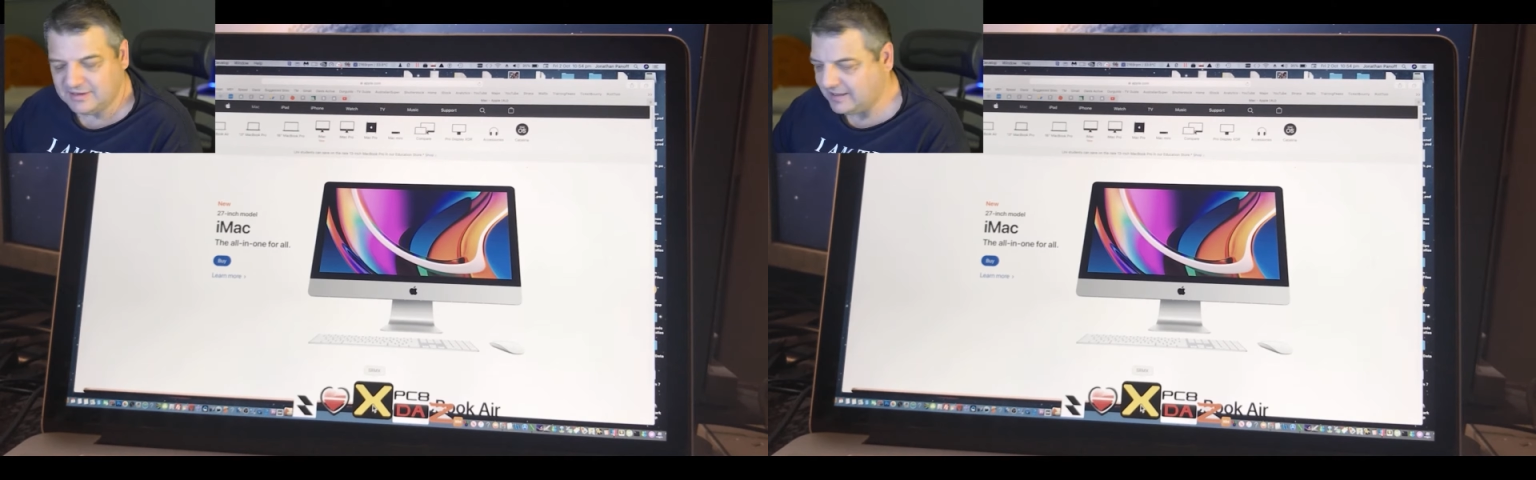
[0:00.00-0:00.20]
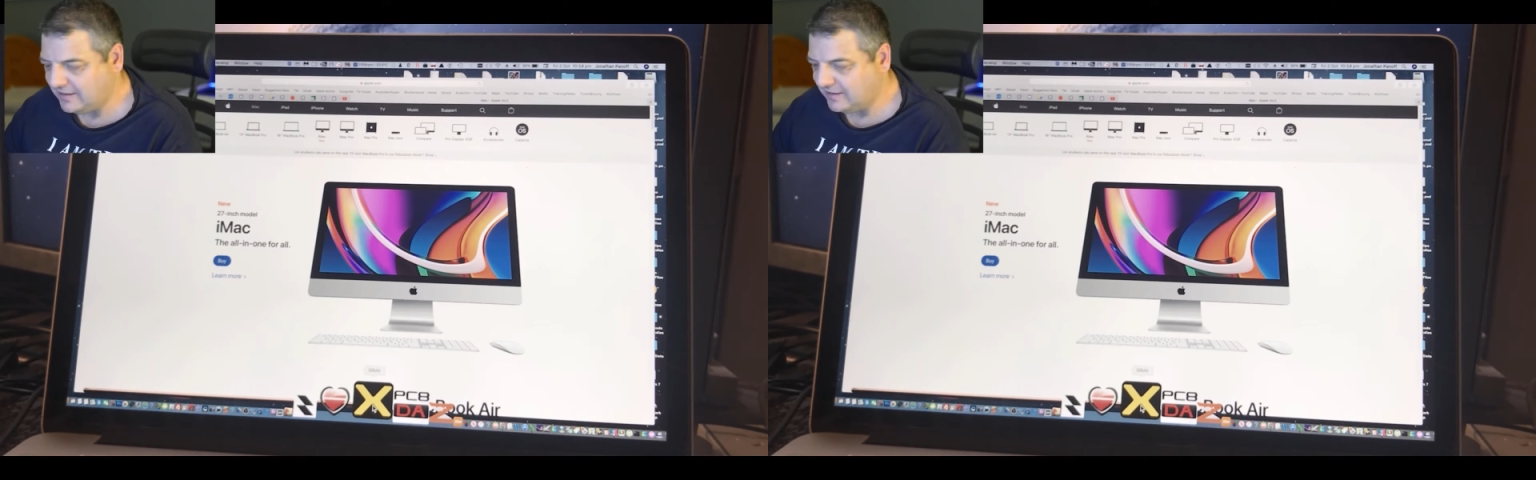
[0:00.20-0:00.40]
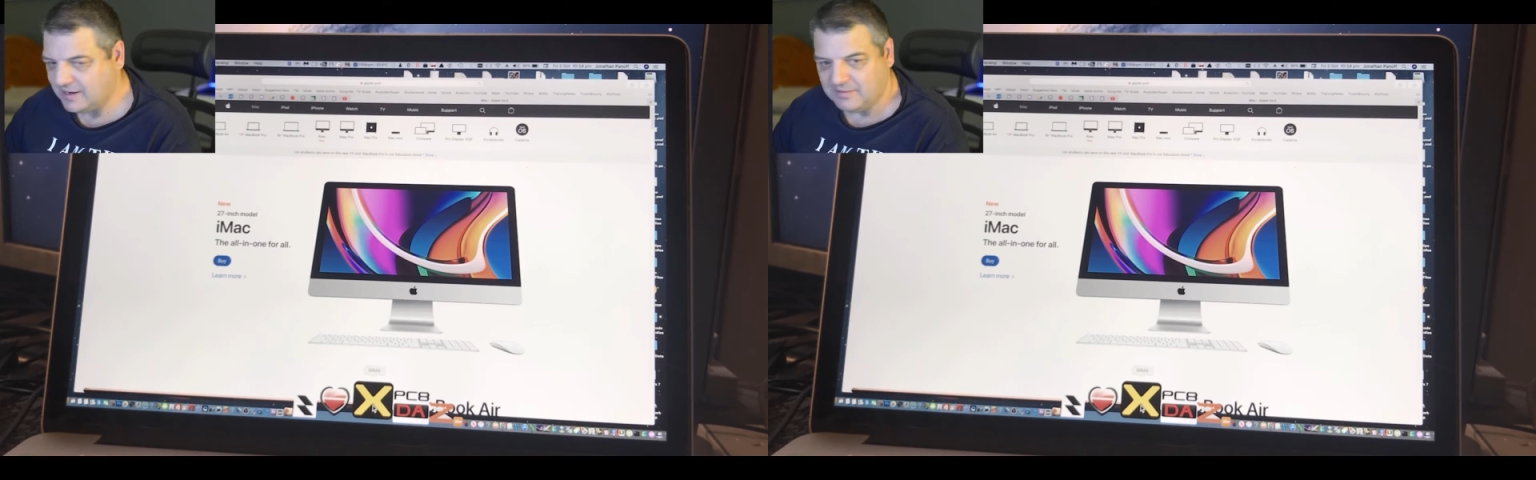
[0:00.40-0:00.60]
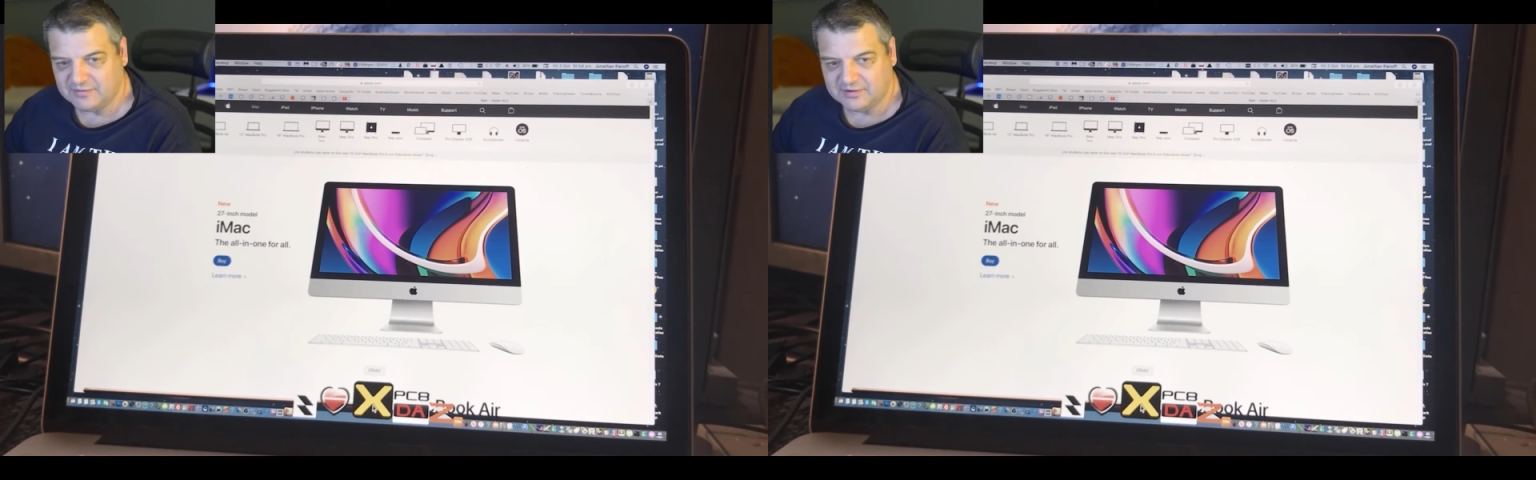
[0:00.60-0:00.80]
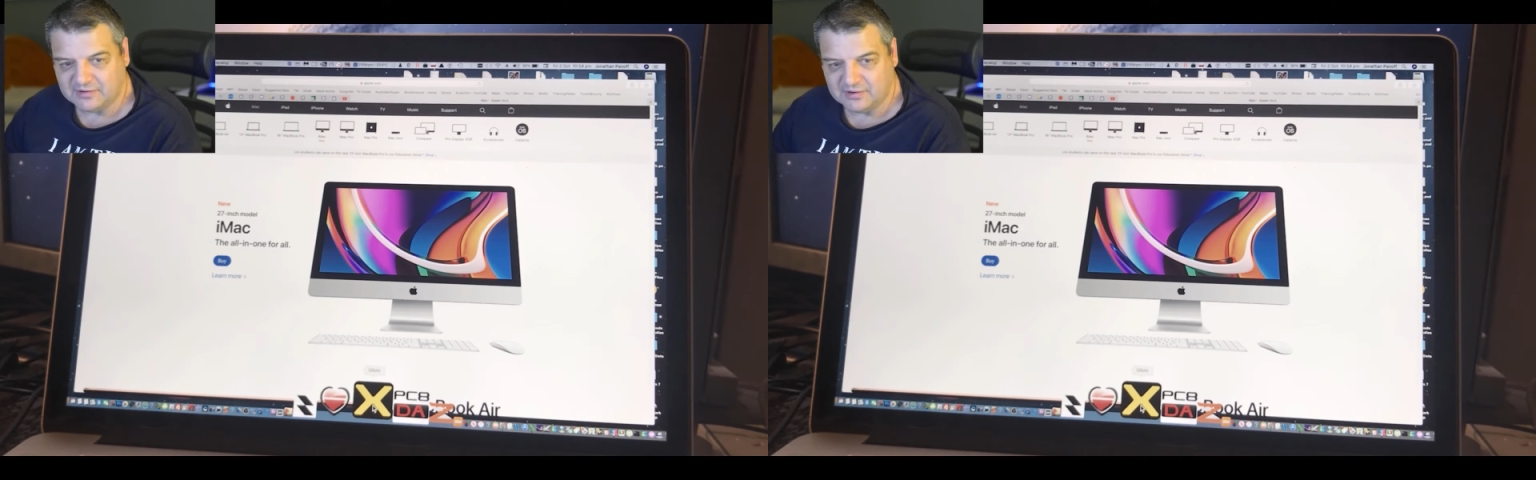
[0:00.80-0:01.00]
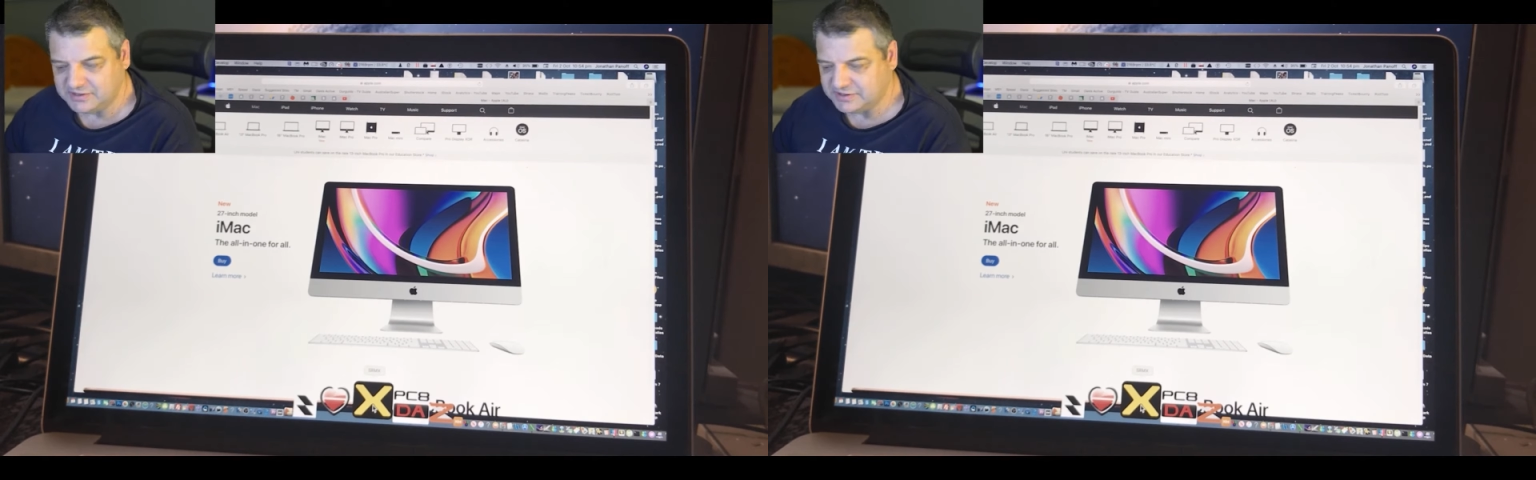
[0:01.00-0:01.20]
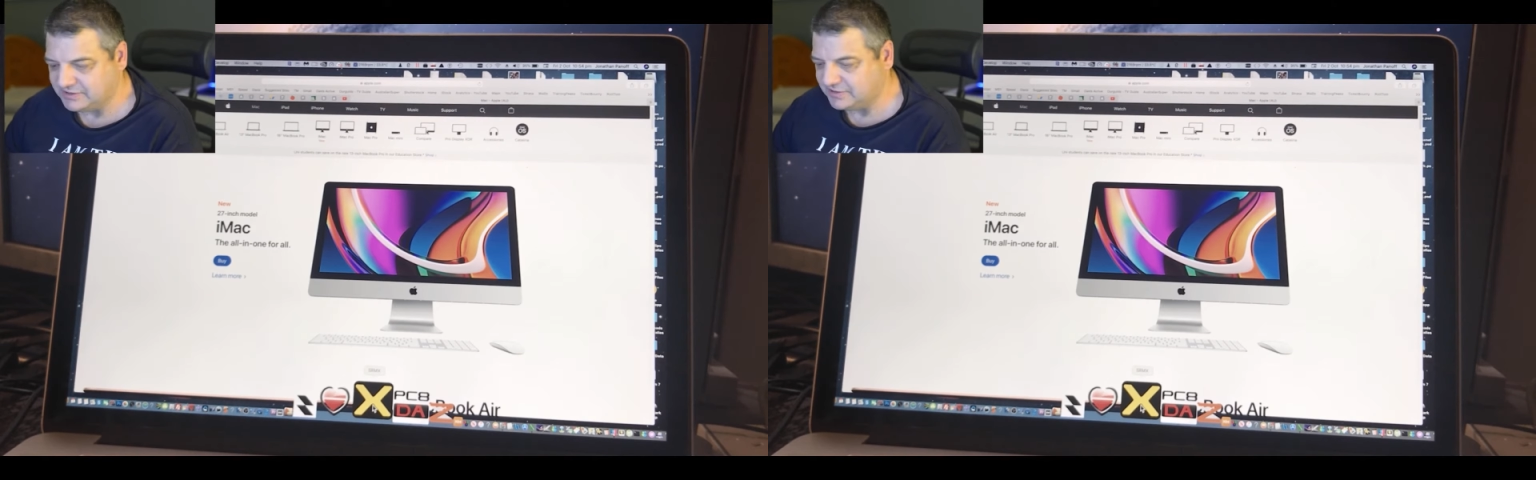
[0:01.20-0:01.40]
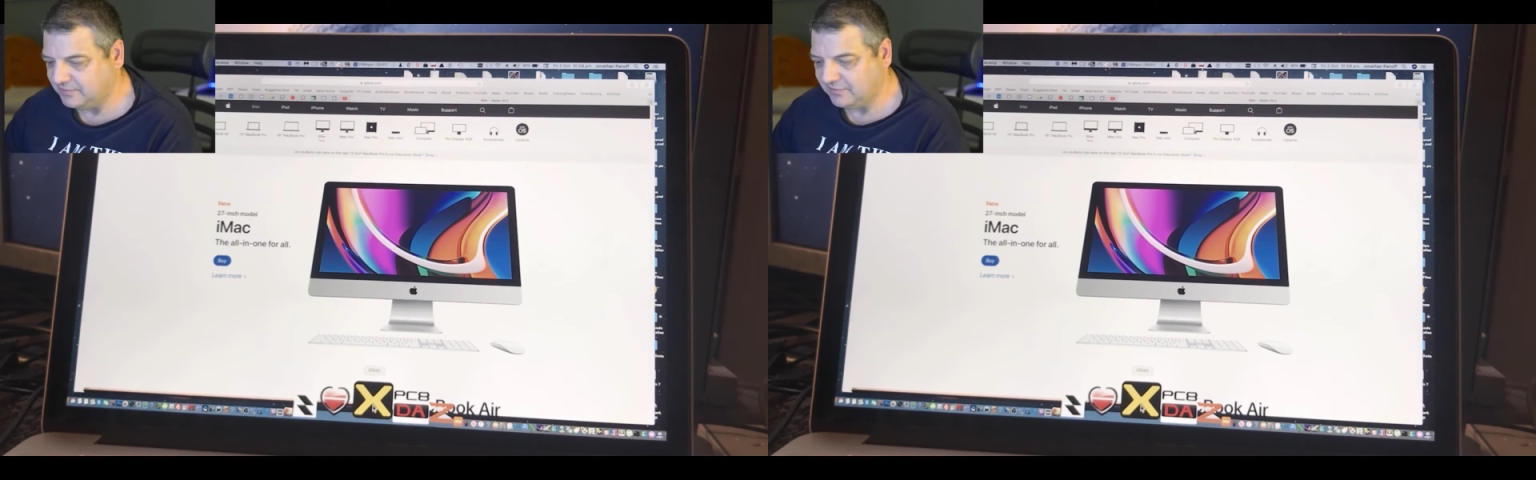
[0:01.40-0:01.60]
and I came up with a solution.
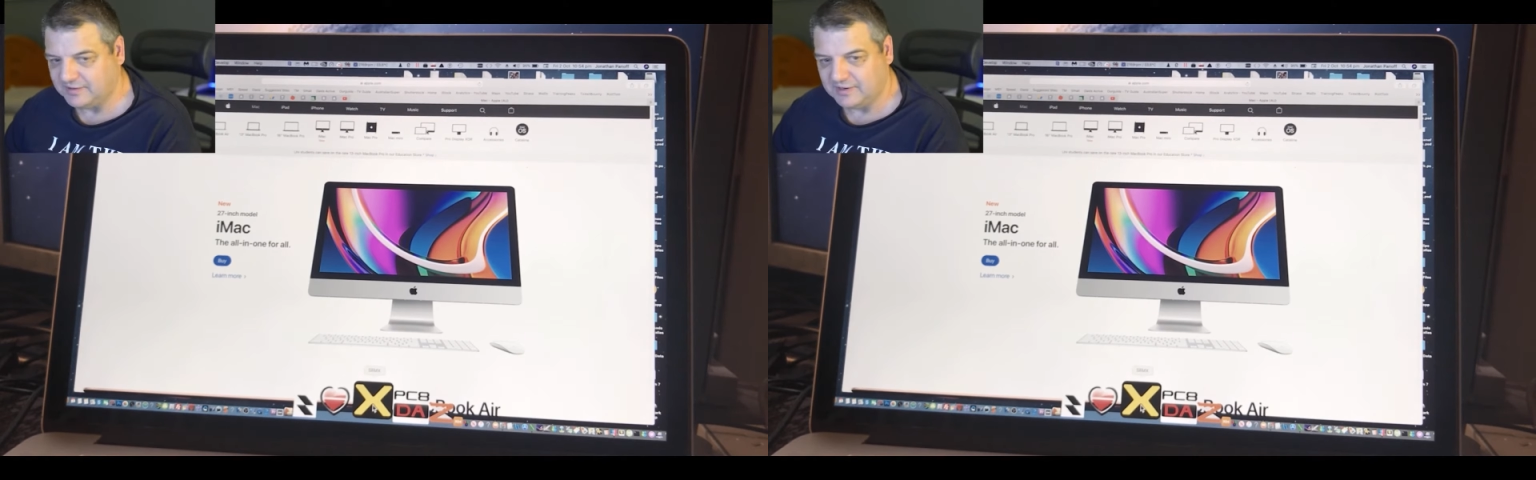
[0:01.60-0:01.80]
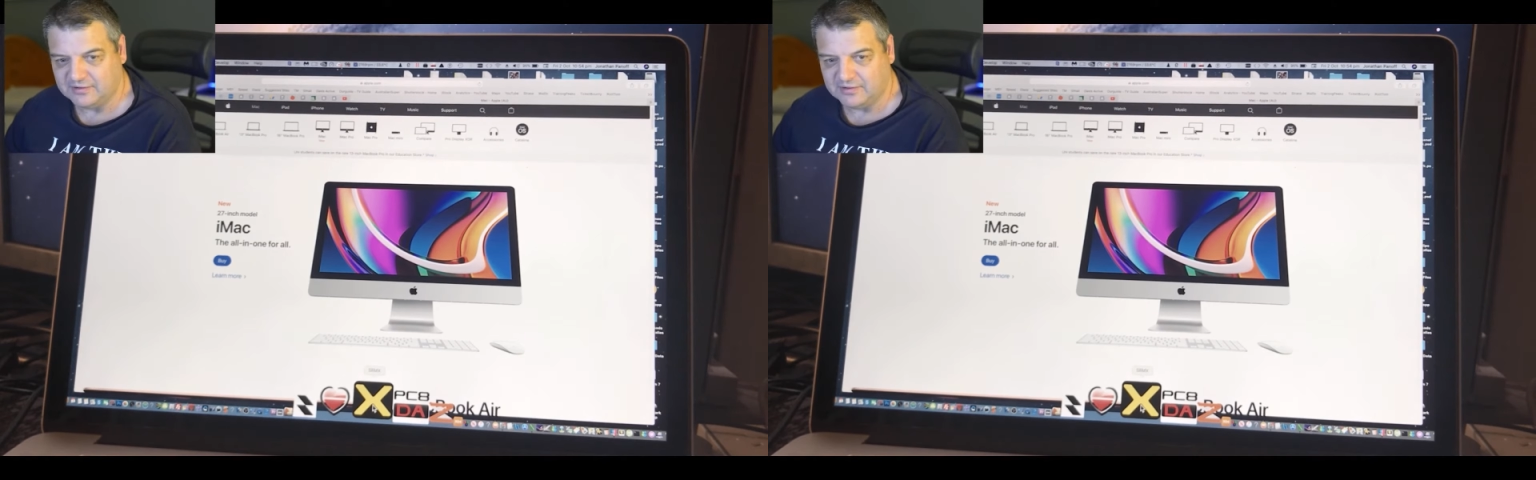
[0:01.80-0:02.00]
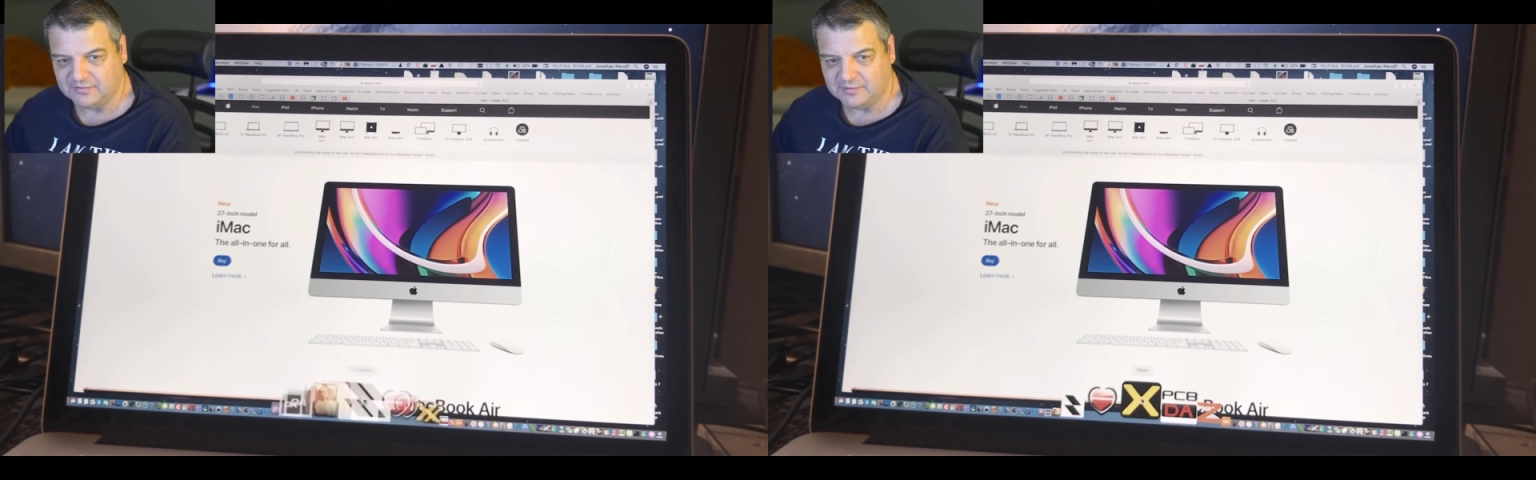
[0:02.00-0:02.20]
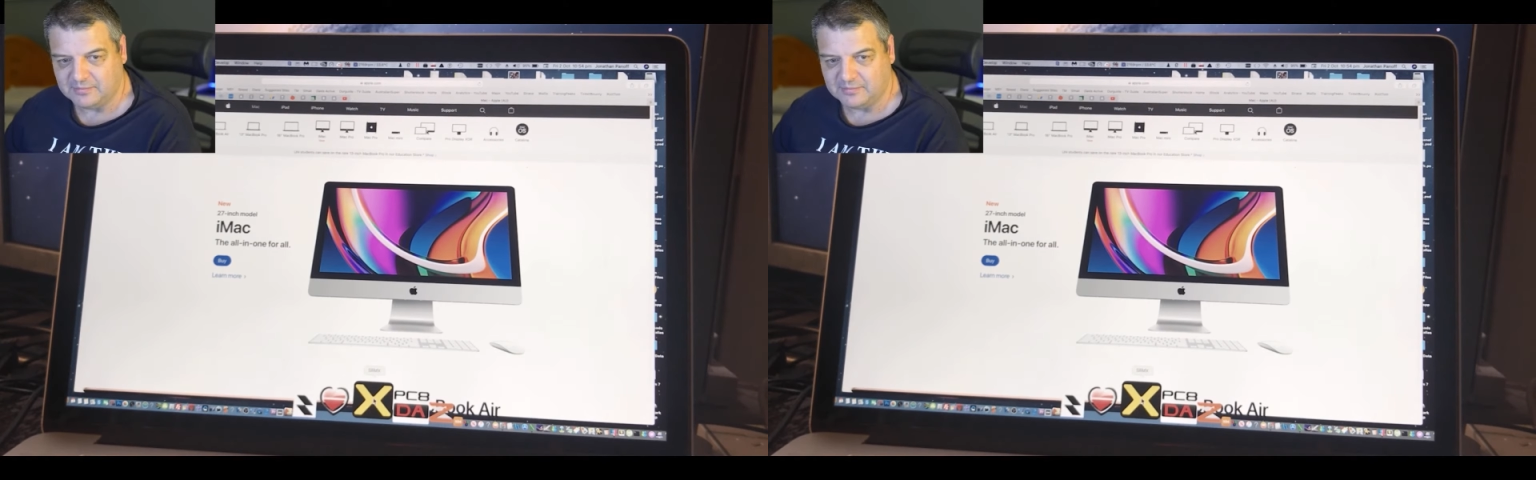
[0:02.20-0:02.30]
So what I've done is I've got